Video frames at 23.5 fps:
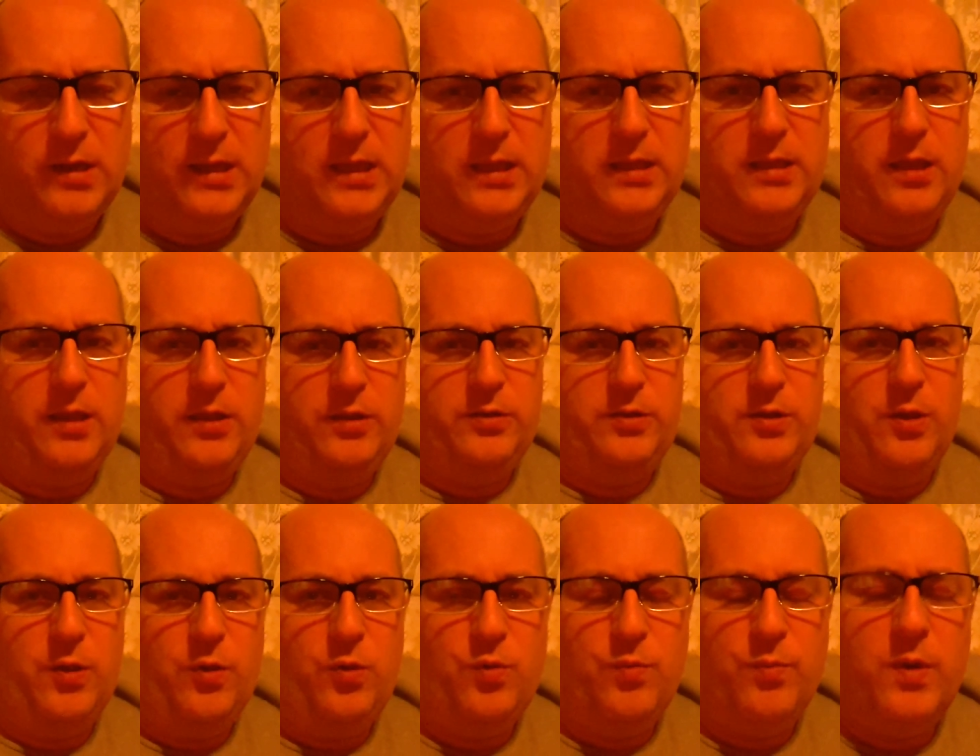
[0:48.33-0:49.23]
needed
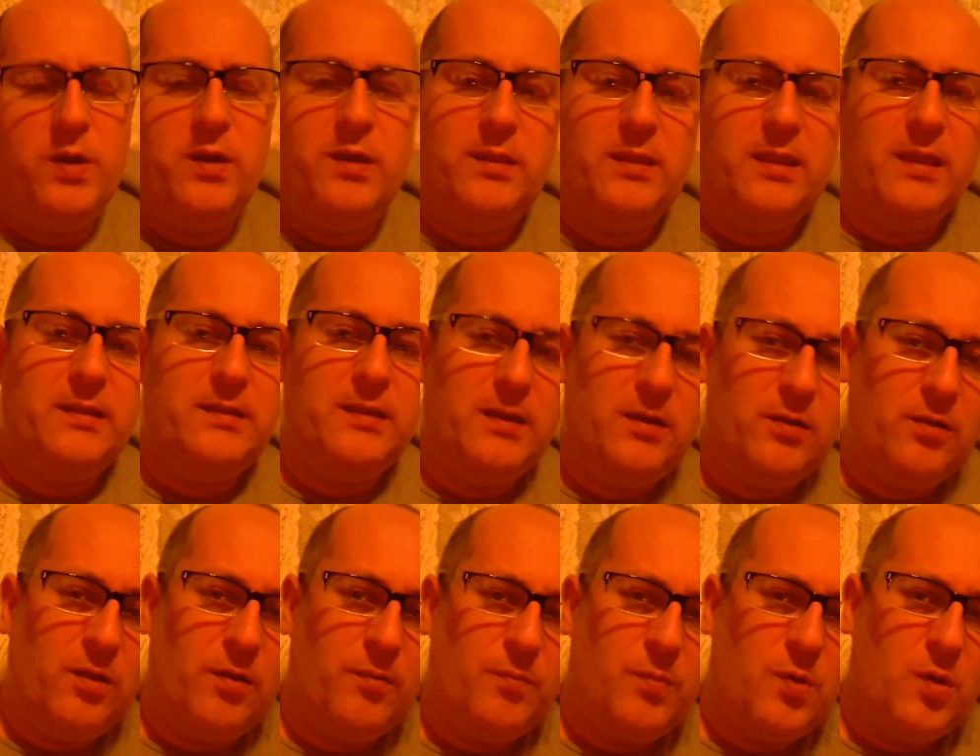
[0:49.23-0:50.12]
two, but they did it on